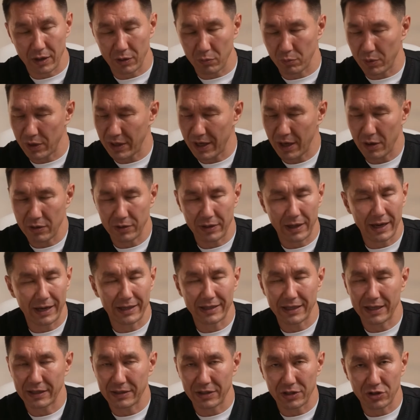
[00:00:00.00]
without
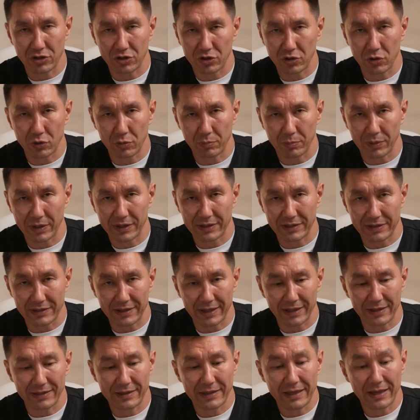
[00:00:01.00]
any additional means,
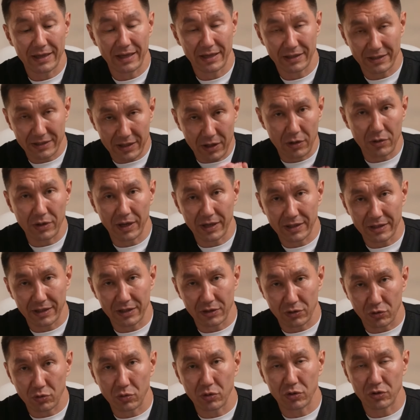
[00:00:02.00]
sticking directly
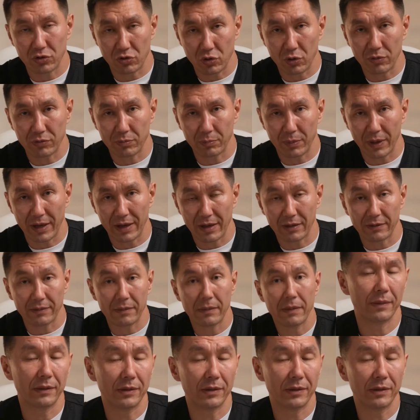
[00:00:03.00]
to the soft palate.